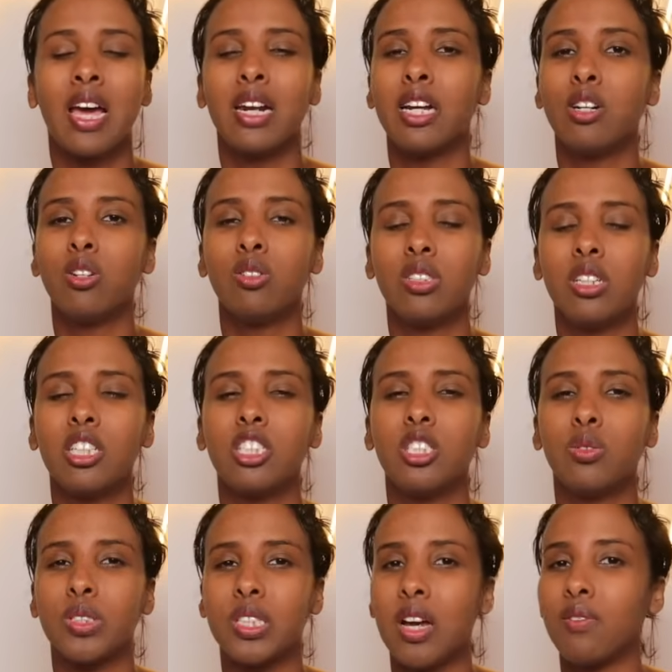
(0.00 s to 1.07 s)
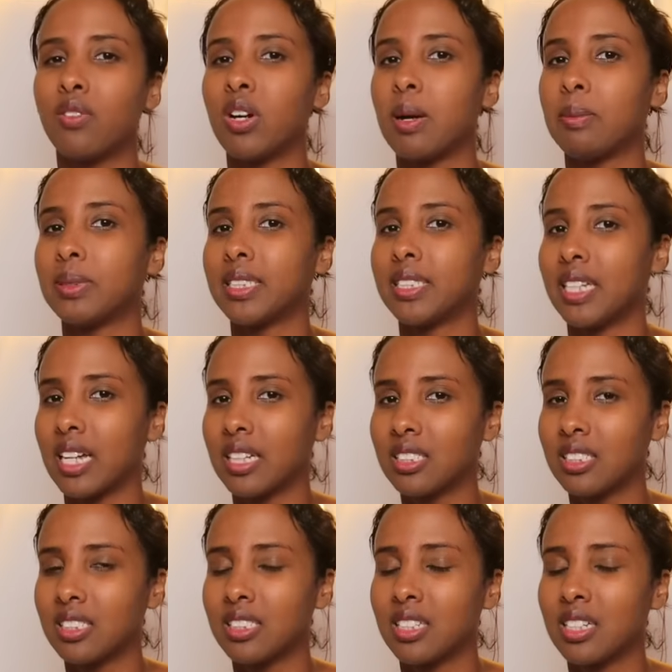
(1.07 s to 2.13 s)
And I don't think she was ever
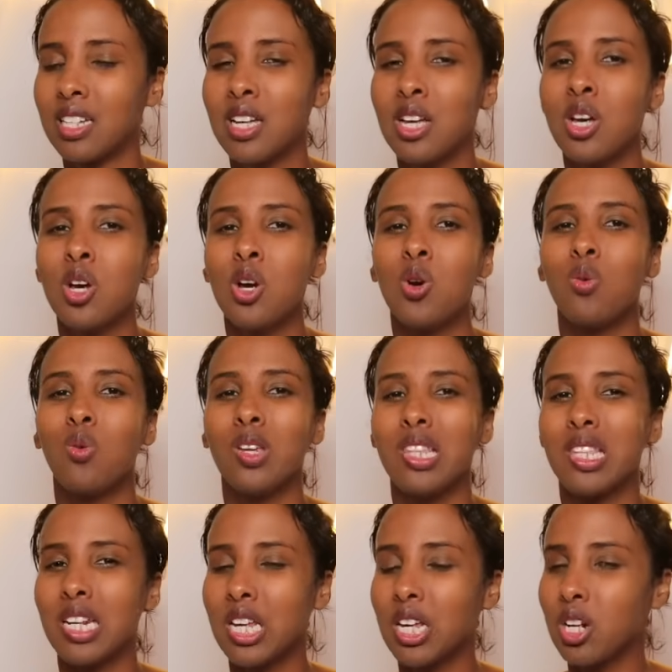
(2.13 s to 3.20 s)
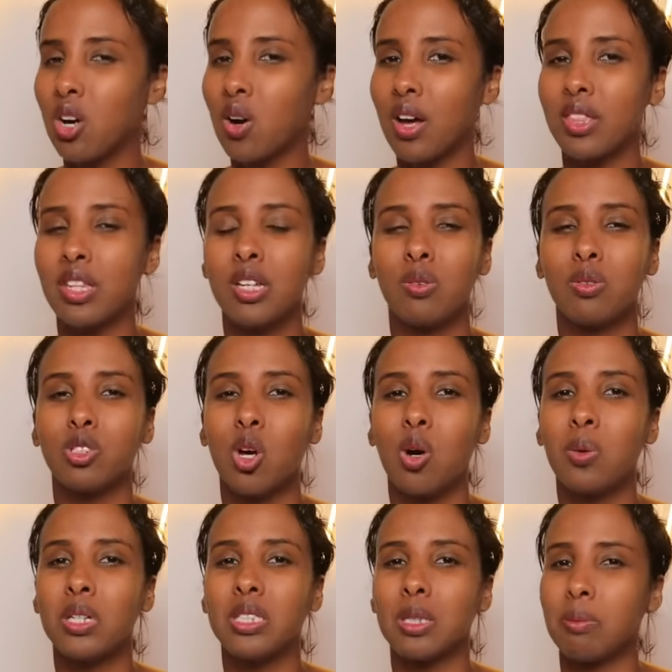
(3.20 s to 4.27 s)
obsessed with Nino, I think it was
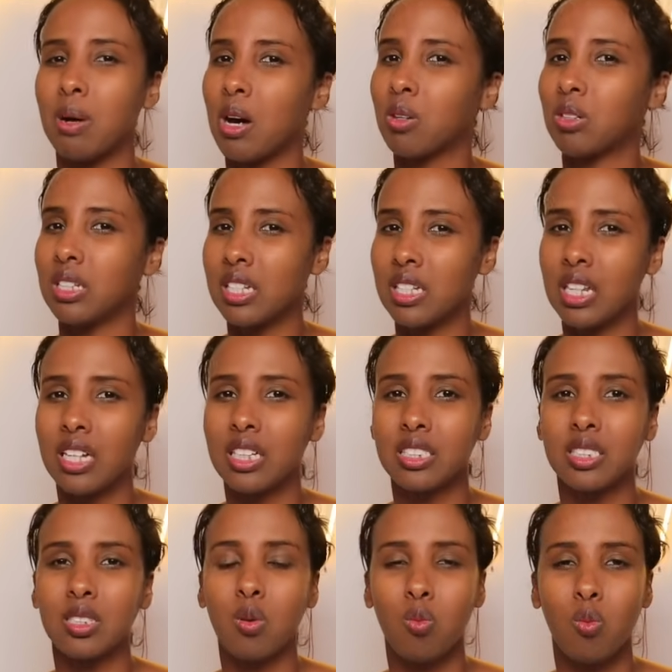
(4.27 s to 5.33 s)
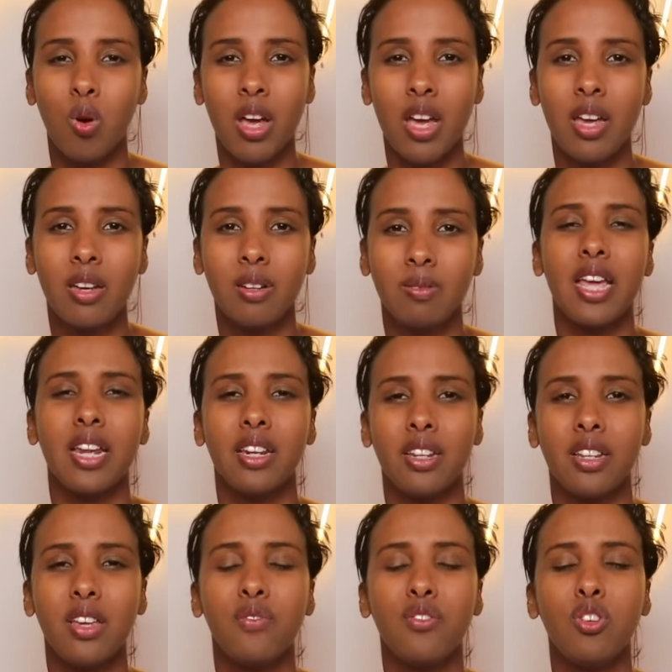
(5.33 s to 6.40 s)
always about Lila in some way. And
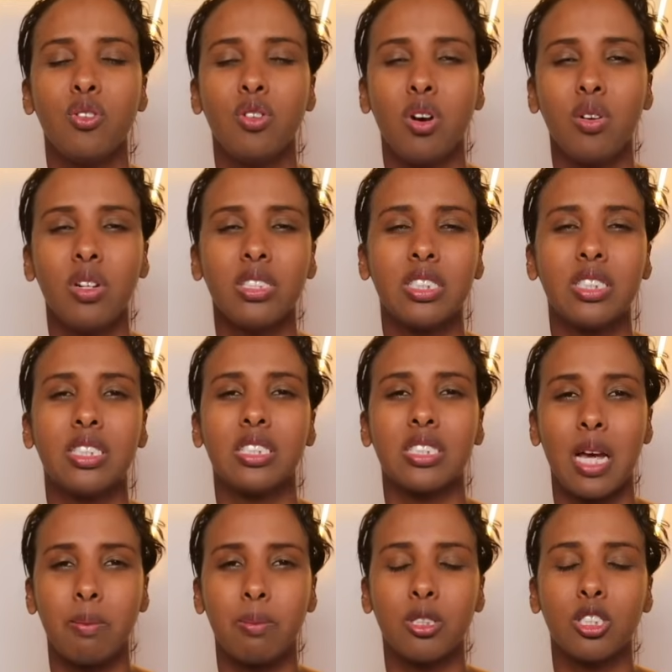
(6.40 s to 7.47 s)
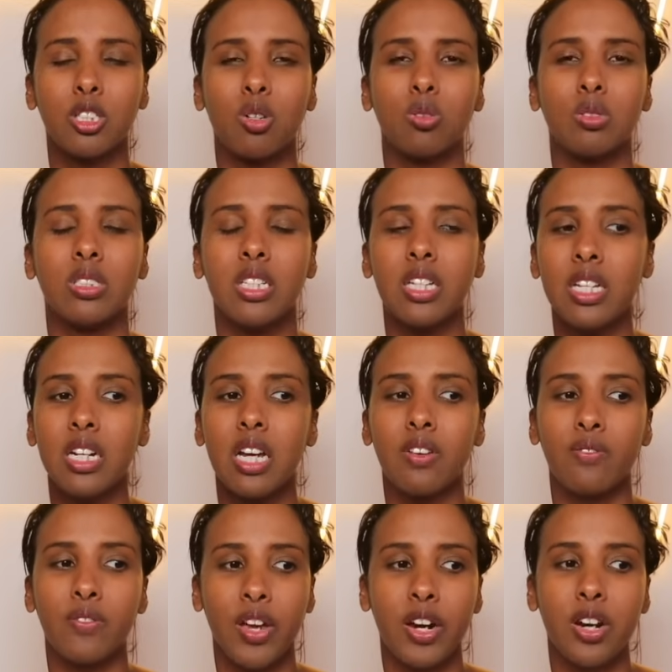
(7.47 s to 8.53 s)
if you notice in this episode,
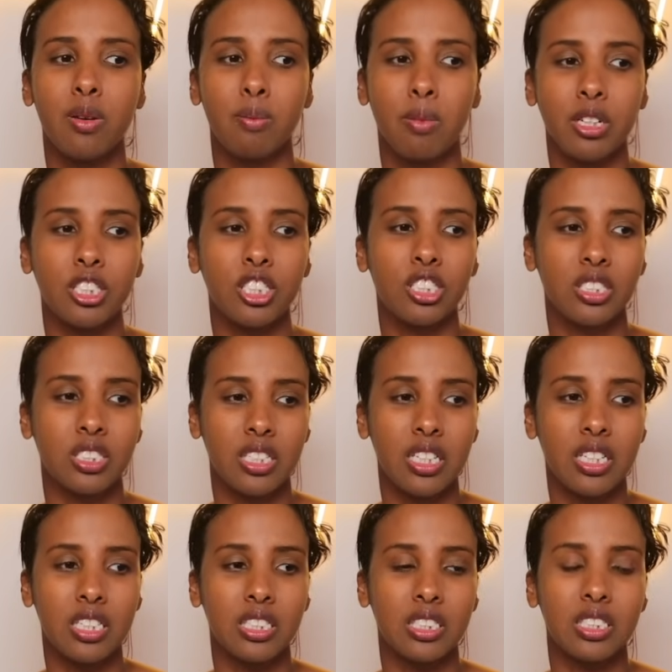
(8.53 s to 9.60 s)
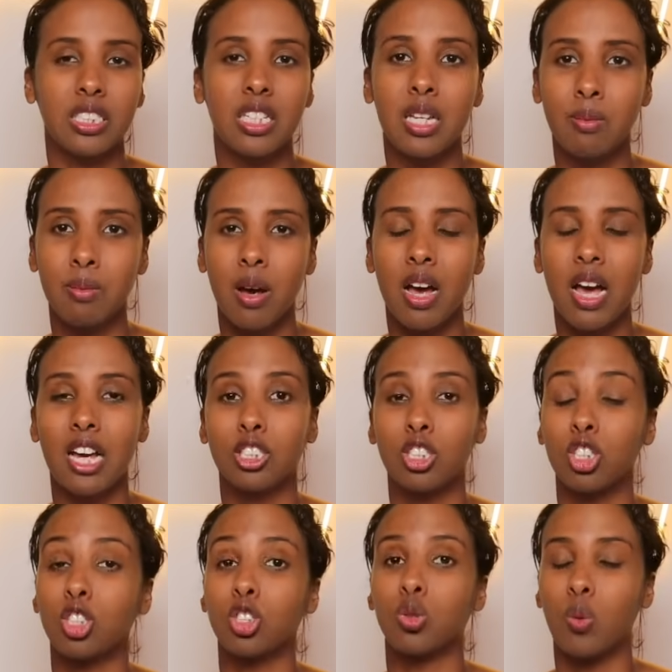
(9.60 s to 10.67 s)
Tina very much sees Imma as
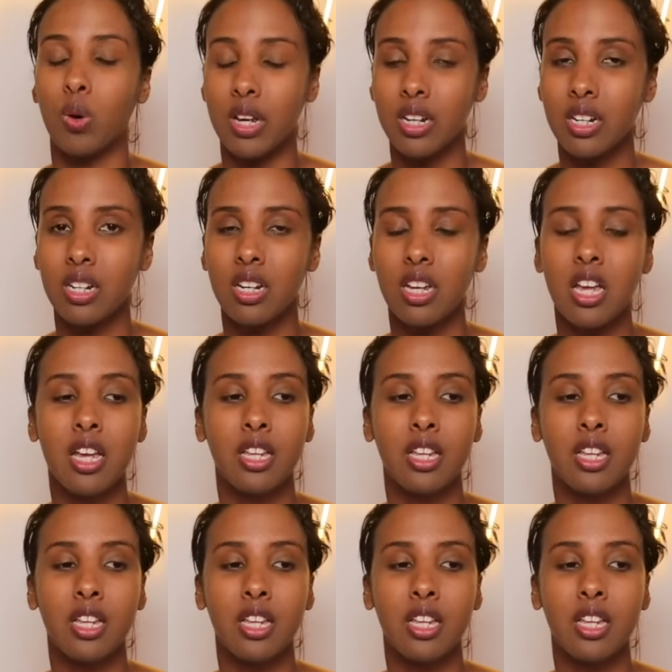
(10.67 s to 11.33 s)
her twin.